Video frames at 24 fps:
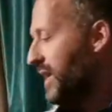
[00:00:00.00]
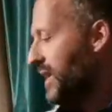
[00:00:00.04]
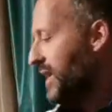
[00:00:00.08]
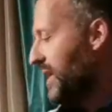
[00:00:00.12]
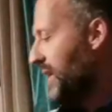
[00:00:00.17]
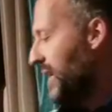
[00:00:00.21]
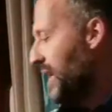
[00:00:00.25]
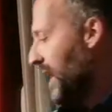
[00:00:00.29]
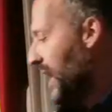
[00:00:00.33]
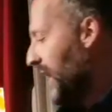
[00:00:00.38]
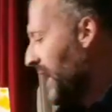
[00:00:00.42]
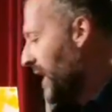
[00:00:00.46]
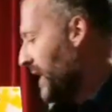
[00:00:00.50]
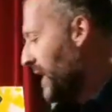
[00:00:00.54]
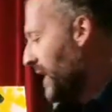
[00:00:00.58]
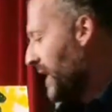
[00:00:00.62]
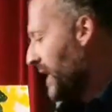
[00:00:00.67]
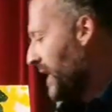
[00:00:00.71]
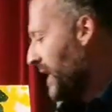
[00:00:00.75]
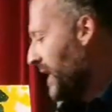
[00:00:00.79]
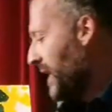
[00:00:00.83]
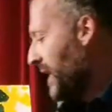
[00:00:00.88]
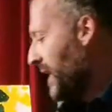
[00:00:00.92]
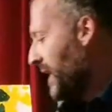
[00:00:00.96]
And
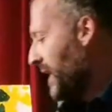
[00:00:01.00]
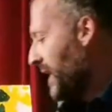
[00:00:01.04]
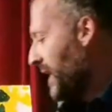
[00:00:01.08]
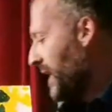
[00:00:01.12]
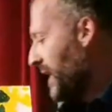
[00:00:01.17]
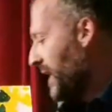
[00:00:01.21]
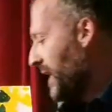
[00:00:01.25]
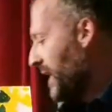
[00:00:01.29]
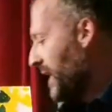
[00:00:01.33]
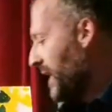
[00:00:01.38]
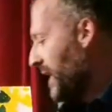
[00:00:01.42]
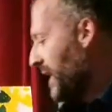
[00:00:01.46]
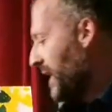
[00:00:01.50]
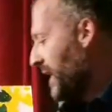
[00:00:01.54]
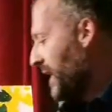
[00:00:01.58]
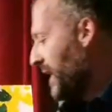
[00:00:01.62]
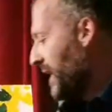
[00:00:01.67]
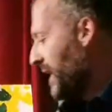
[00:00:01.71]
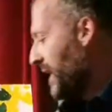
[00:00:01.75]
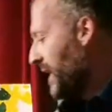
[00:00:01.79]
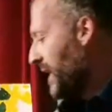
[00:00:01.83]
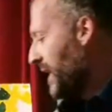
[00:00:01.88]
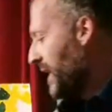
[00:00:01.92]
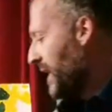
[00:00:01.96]
that's negative
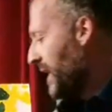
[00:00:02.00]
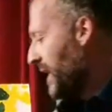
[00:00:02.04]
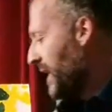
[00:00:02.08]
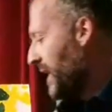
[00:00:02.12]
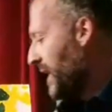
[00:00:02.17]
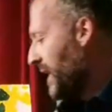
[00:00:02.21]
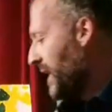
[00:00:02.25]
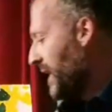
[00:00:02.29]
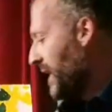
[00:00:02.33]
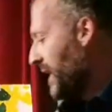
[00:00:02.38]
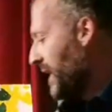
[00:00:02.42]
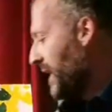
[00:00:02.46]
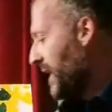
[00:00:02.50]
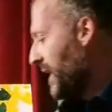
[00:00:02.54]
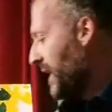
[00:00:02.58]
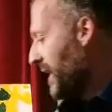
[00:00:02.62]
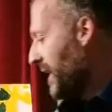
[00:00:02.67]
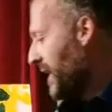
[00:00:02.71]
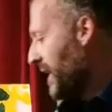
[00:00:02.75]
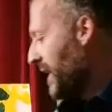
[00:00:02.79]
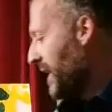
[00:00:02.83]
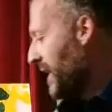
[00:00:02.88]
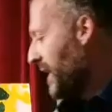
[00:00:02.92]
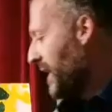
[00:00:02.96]
shape cutting. And then
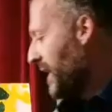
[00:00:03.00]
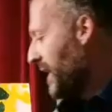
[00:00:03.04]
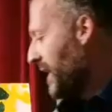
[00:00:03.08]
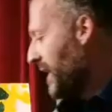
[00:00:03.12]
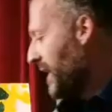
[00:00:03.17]
the